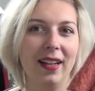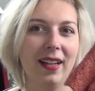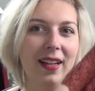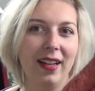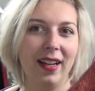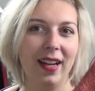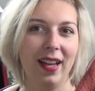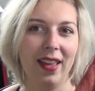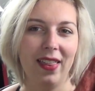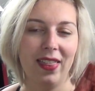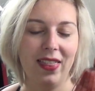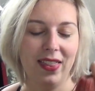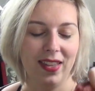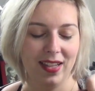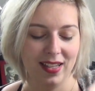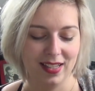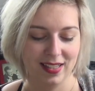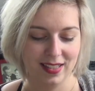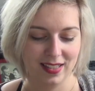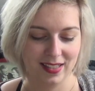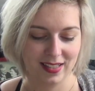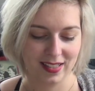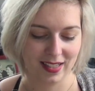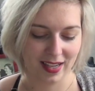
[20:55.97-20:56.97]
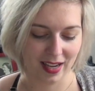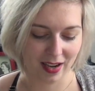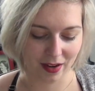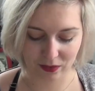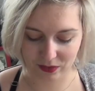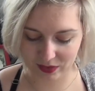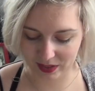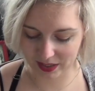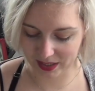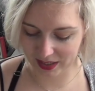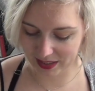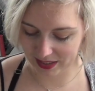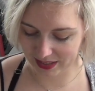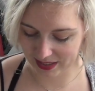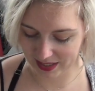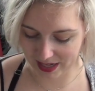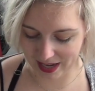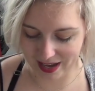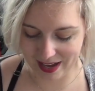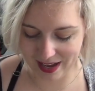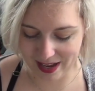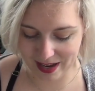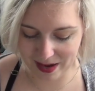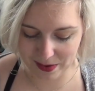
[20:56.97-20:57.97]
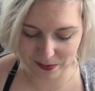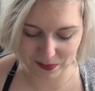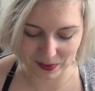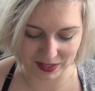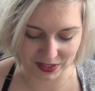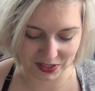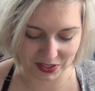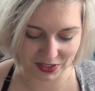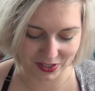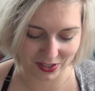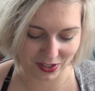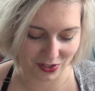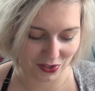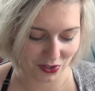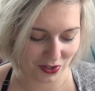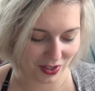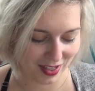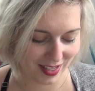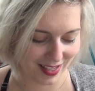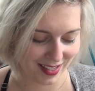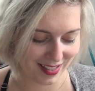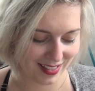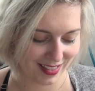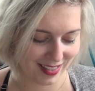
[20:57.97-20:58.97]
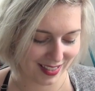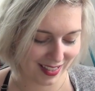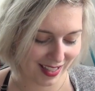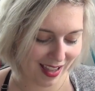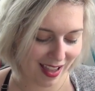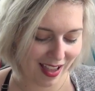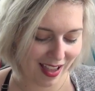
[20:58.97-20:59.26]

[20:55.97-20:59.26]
get this every time I show this.